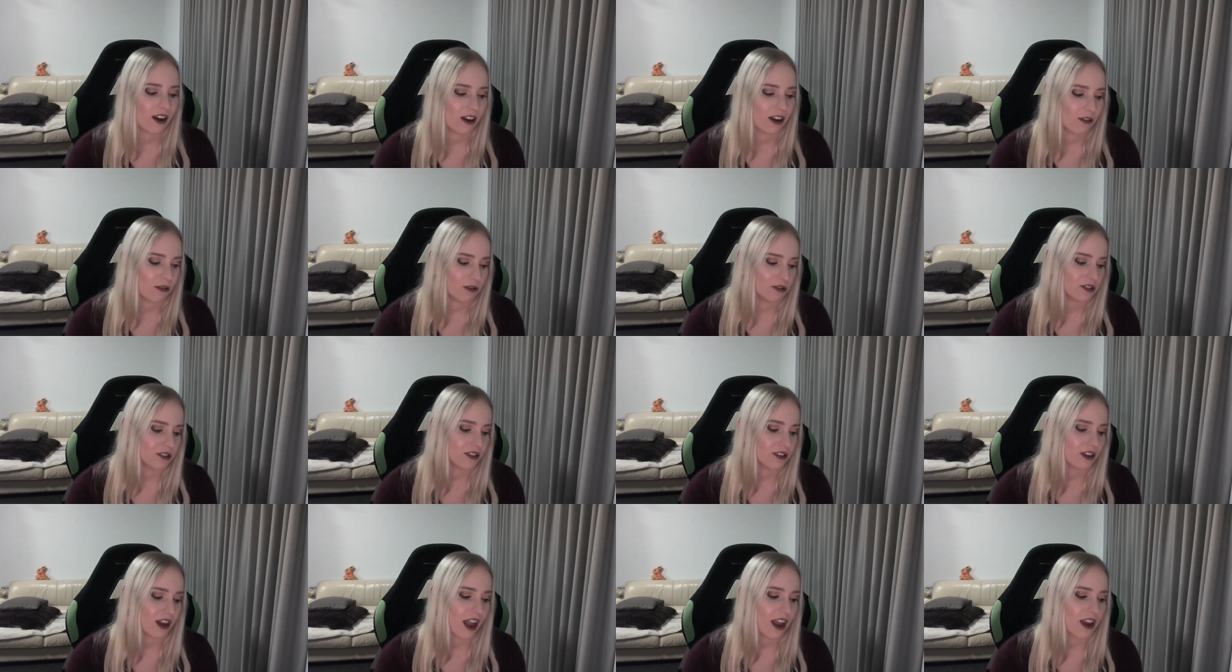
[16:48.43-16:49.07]

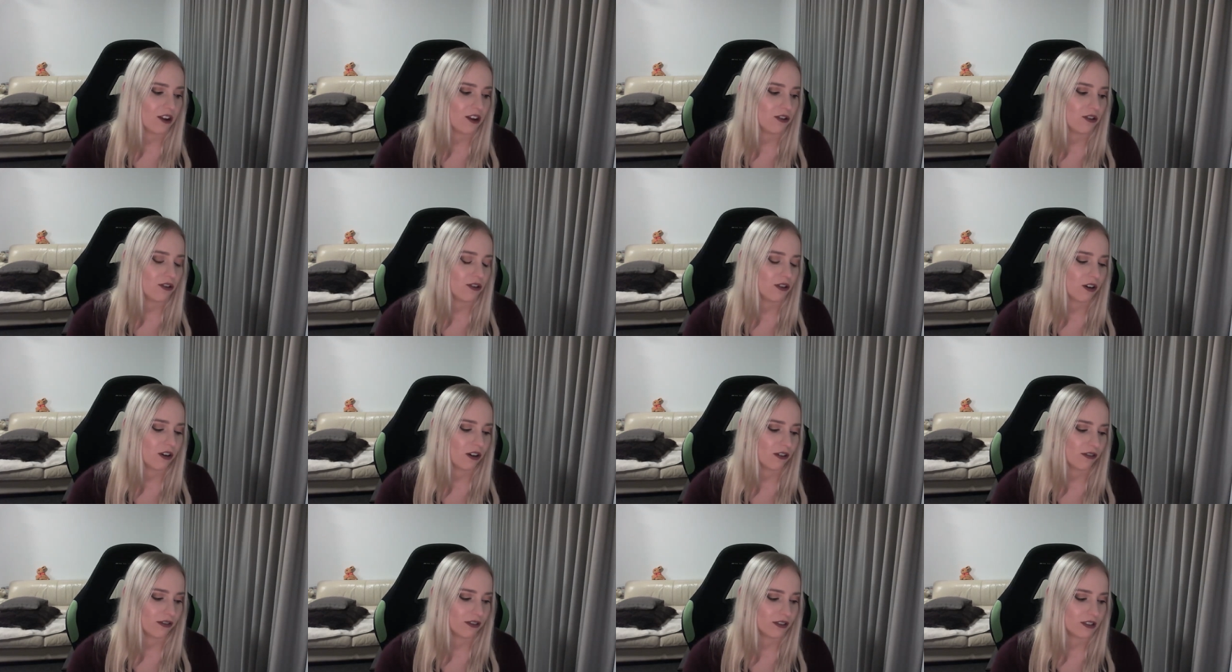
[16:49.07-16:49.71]
also ANU
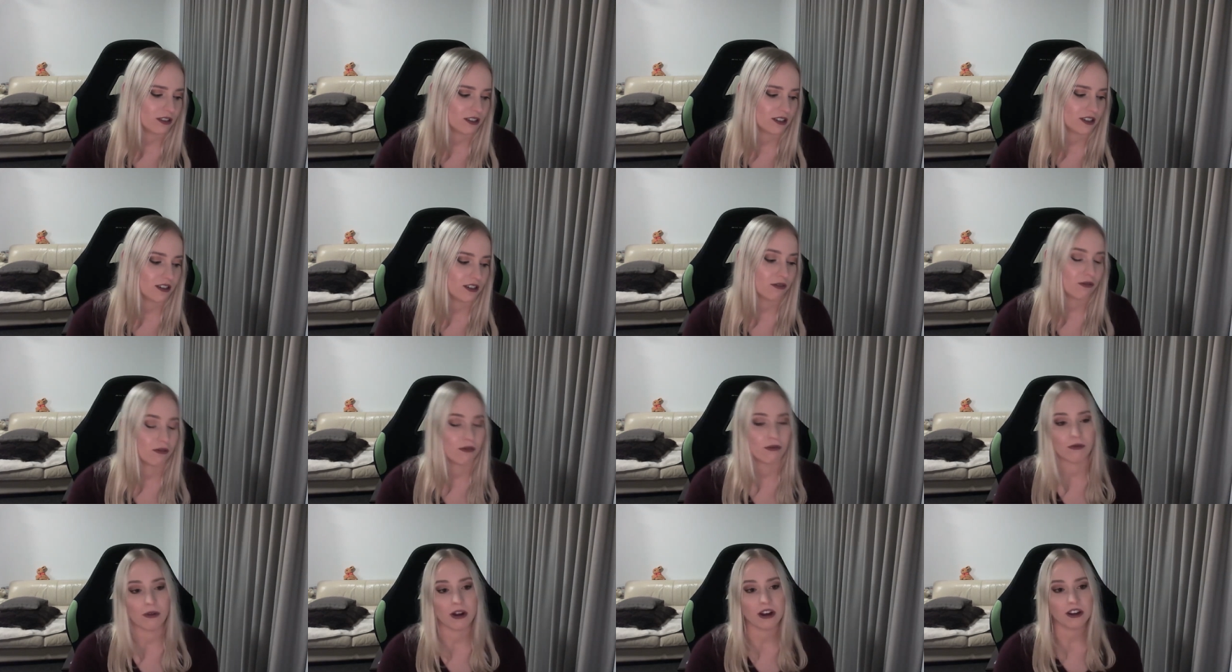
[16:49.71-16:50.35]
offers
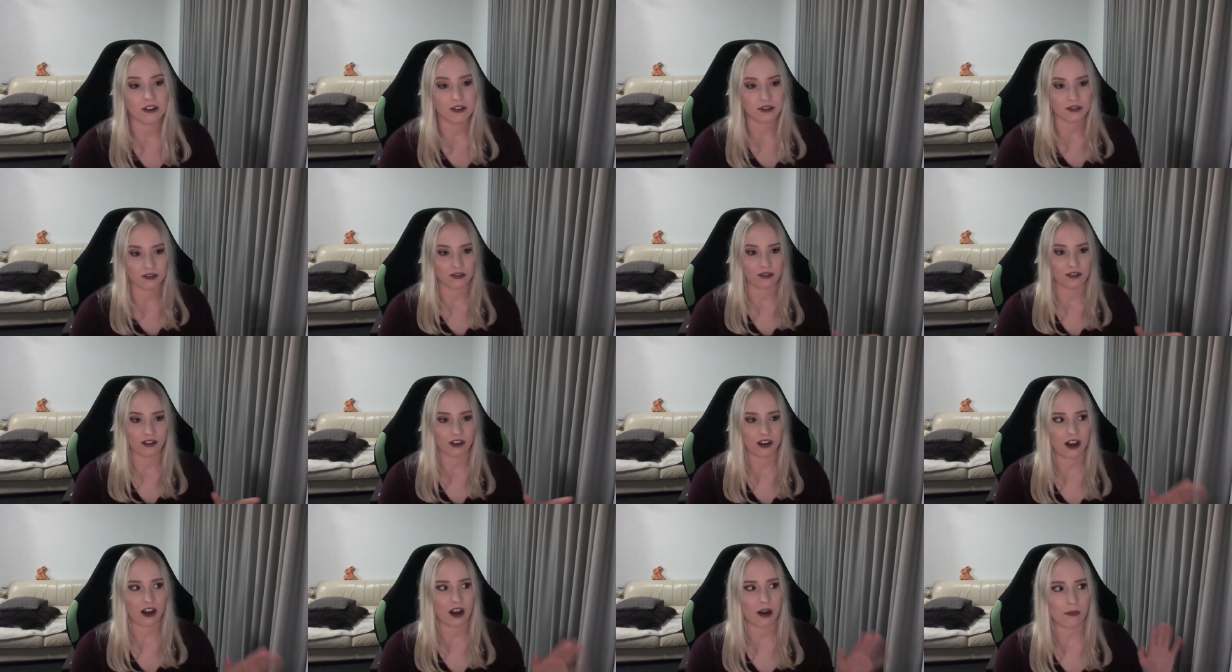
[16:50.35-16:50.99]
when you do
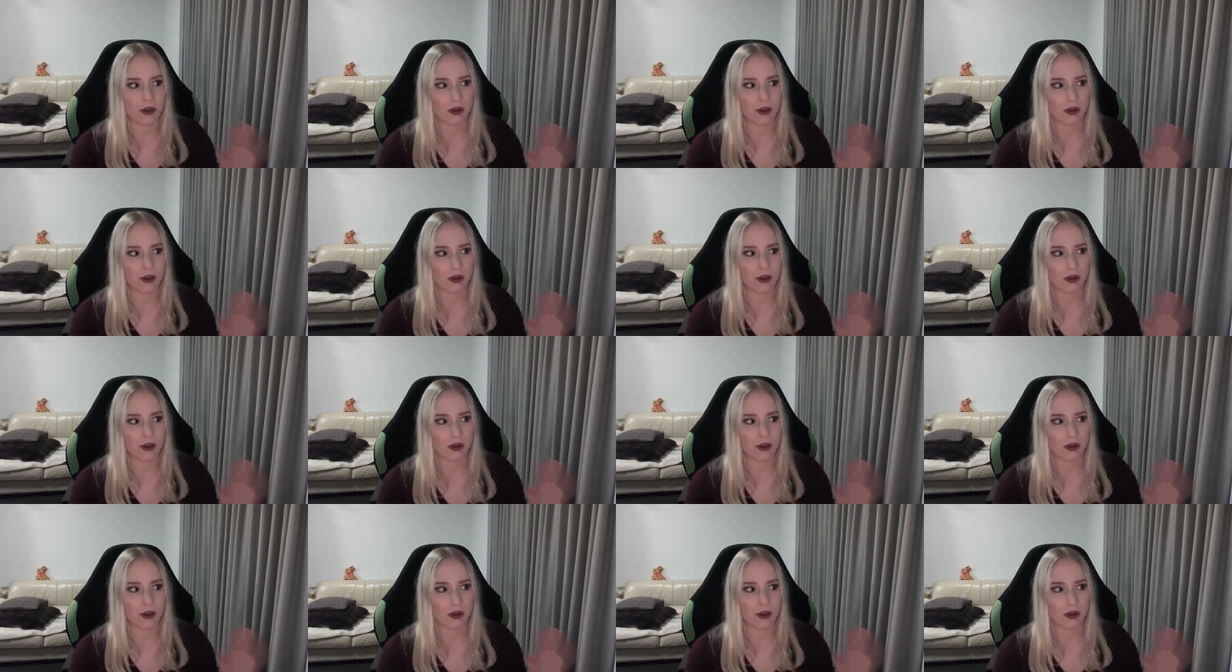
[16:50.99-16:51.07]
um,